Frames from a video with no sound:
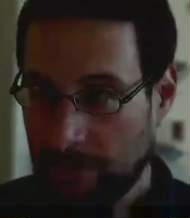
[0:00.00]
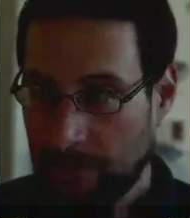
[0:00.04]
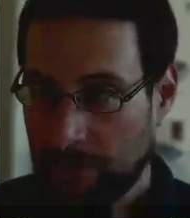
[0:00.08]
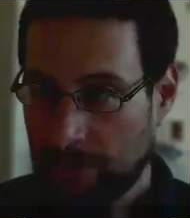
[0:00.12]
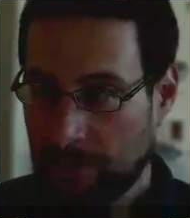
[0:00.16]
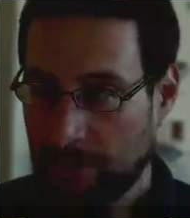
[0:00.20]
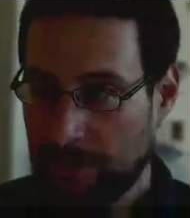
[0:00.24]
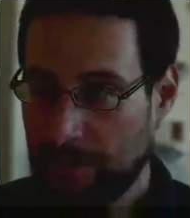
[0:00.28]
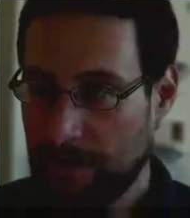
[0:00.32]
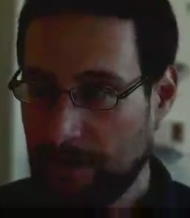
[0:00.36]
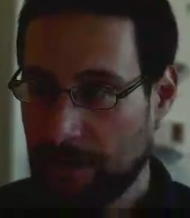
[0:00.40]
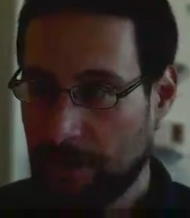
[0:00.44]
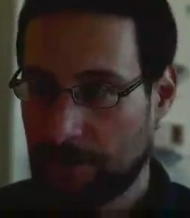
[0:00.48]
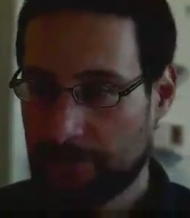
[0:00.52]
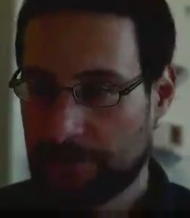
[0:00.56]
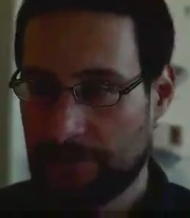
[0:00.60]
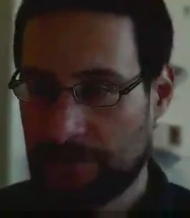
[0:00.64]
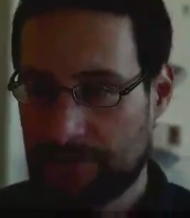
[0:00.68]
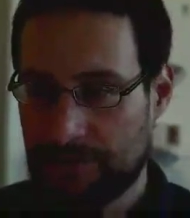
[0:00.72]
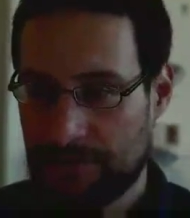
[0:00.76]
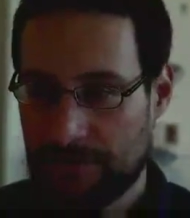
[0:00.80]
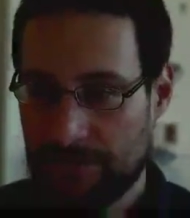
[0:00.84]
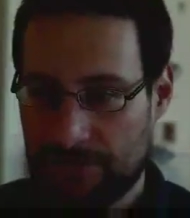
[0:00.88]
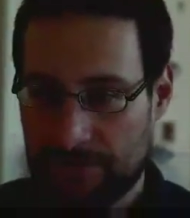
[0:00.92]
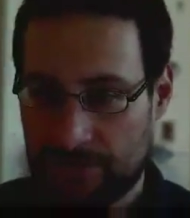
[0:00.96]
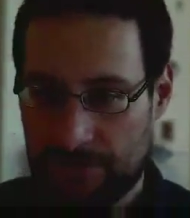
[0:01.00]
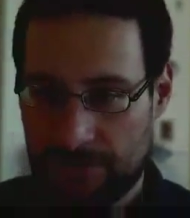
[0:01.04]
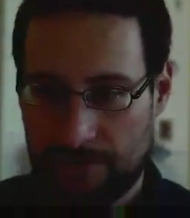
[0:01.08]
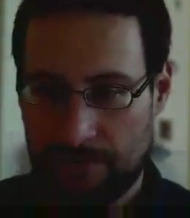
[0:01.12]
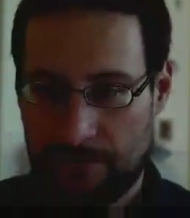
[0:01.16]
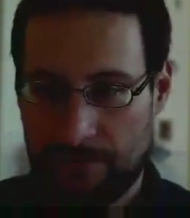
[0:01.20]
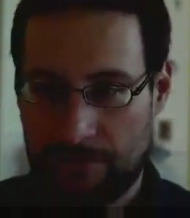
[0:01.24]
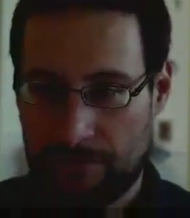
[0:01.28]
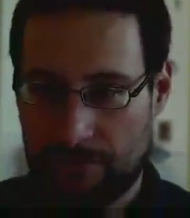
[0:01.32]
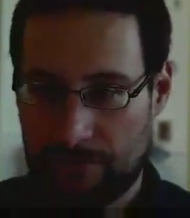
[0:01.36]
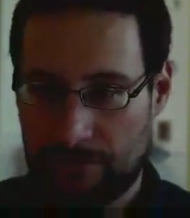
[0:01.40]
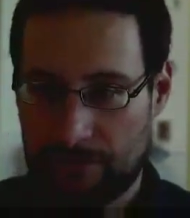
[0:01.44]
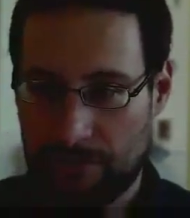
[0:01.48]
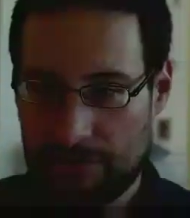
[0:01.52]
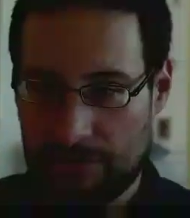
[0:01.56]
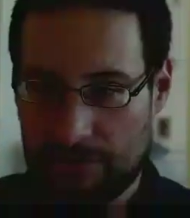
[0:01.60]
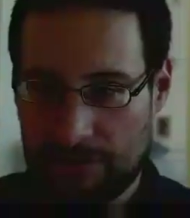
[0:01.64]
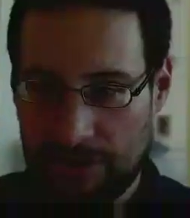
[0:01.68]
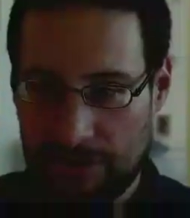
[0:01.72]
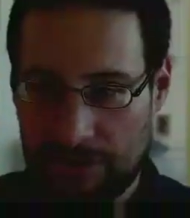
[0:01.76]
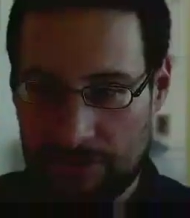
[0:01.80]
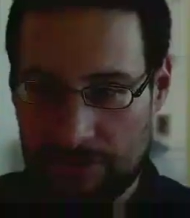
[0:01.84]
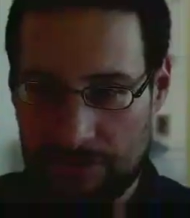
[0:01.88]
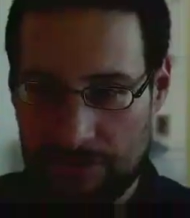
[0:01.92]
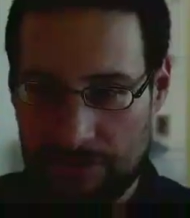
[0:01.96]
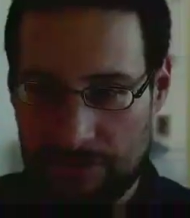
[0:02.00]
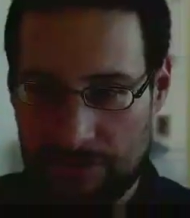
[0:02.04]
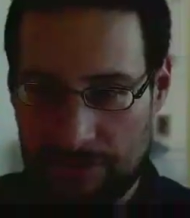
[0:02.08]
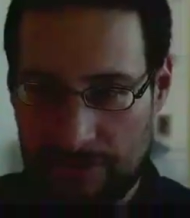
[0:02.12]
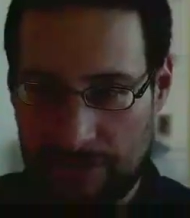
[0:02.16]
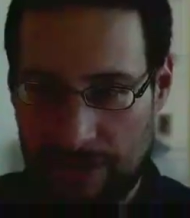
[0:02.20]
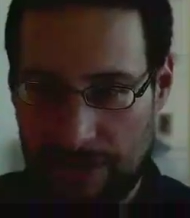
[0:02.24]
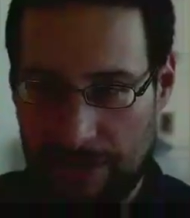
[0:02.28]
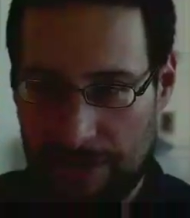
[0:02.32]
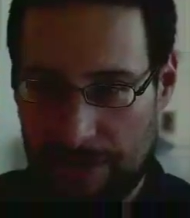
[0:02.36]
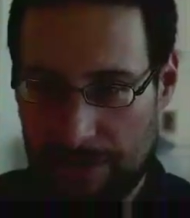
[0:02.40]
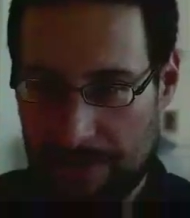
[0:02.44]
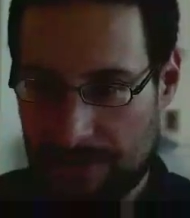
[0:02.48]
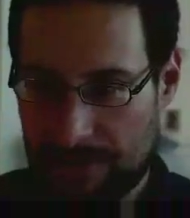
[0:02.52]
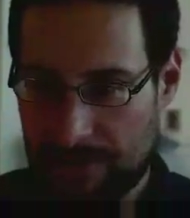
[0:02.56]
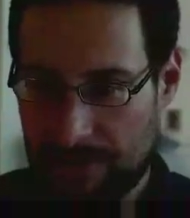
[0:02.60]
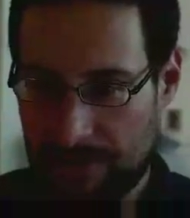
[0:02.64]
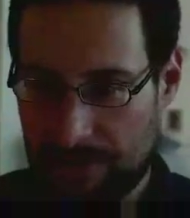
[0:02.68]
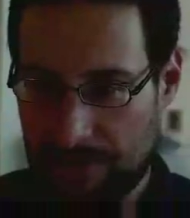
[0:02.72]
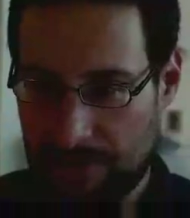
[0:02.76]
key. How does this translate to size?